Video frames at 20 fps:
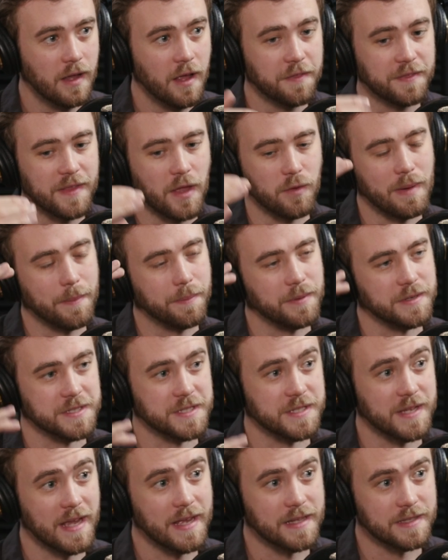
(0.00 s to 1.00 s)
that
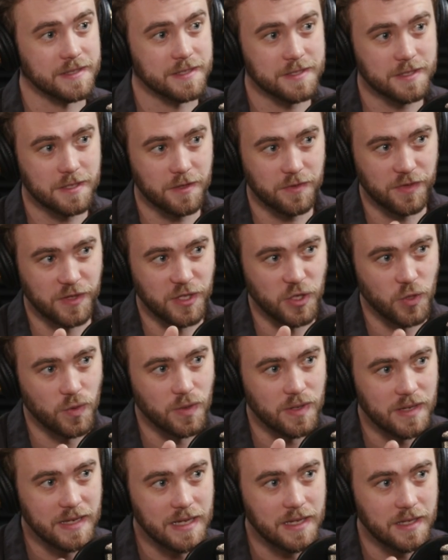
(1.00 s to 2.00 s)
represents the
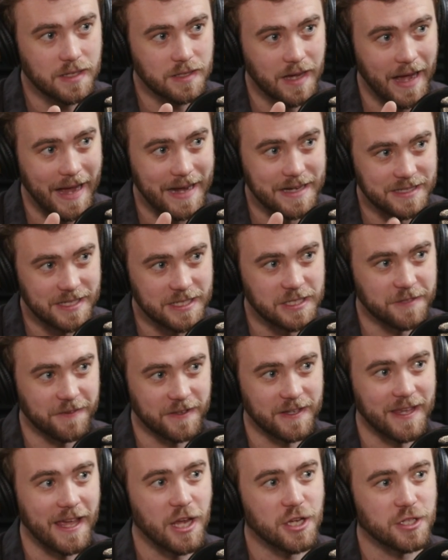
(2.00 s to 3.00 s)
unique
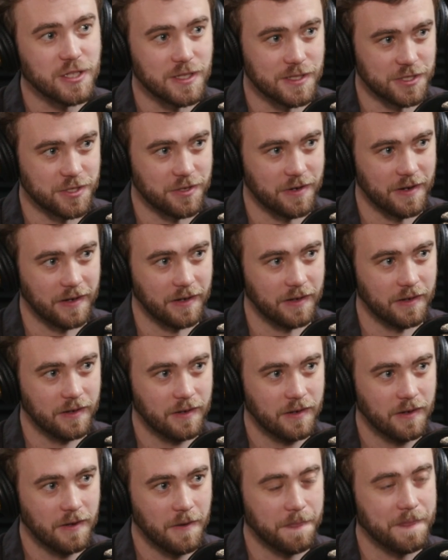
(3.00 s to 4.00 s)
identification string.
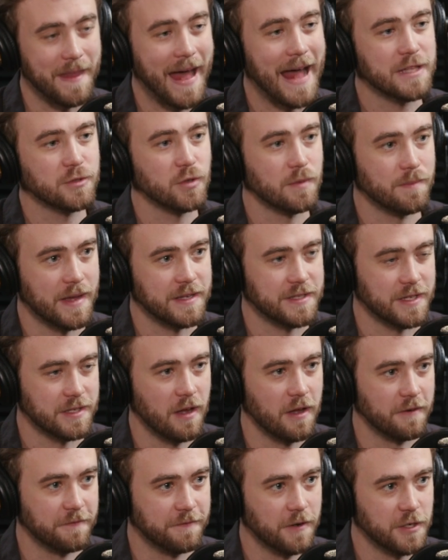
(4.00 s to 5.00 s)
That's what makes it
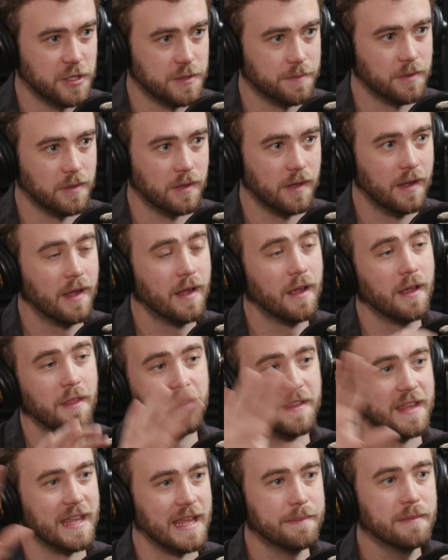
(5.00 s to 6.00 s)
non-fungible.
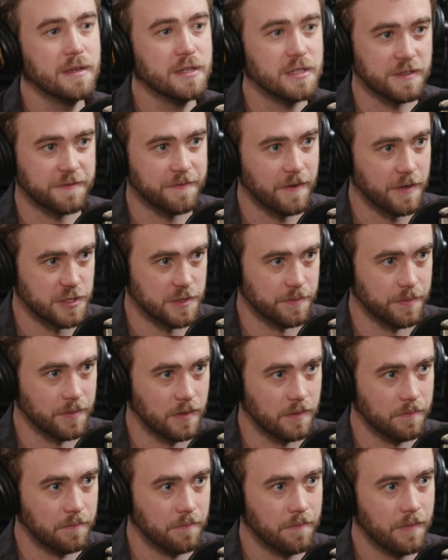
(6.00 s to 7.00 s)
The image is
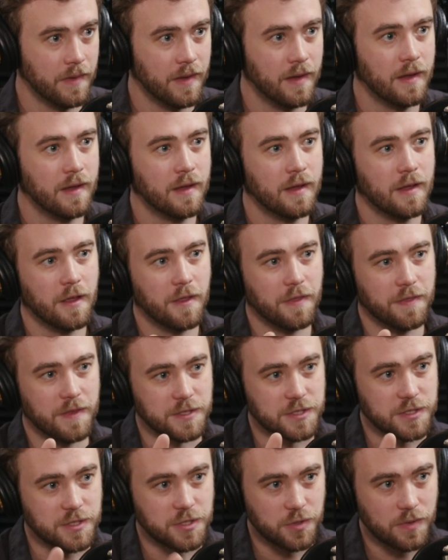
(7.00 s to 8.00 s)
fungible.
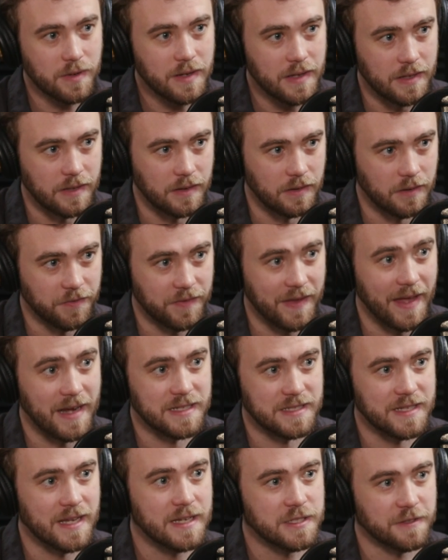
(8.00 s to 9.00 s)
The string, the
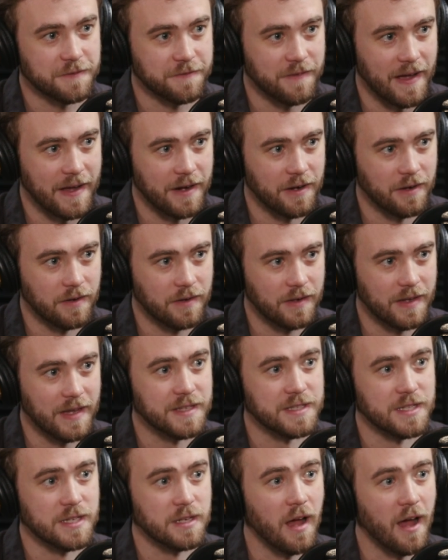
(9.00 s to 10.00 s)
identifier,
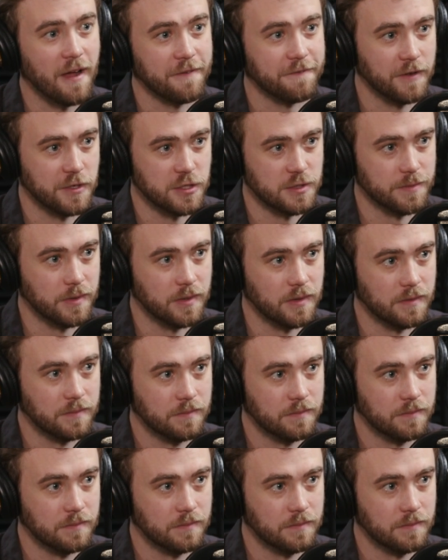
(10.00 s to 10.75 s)
is not fungible.